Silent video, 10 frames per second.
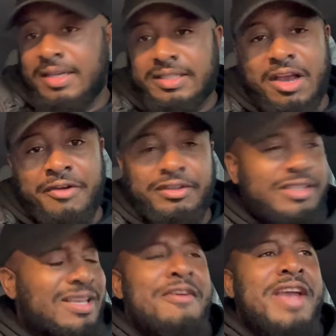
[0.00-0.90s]
So,
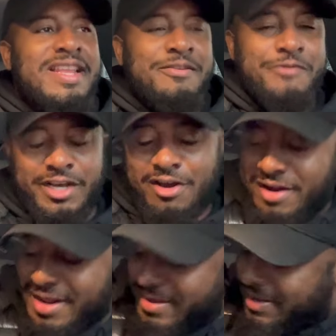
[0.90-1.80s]
sorry I didn't
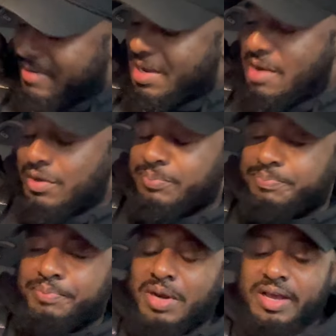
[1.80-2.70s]
record anything, but I was
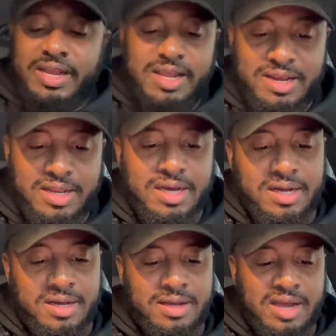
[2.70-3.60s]
plugging in
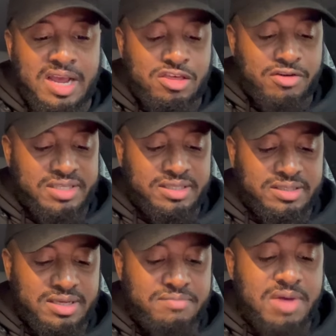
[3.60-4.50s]
the
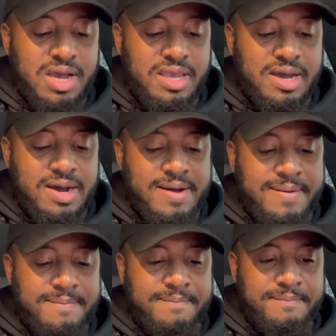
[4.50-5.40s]
addresses in my,
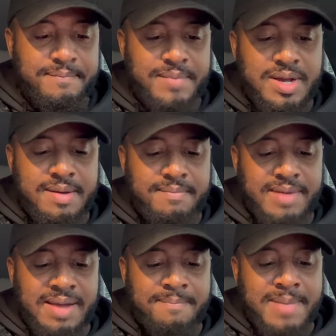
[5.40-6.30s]
um,
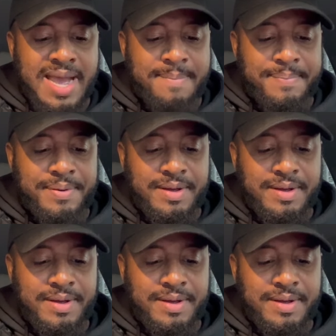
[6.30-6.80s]
my map.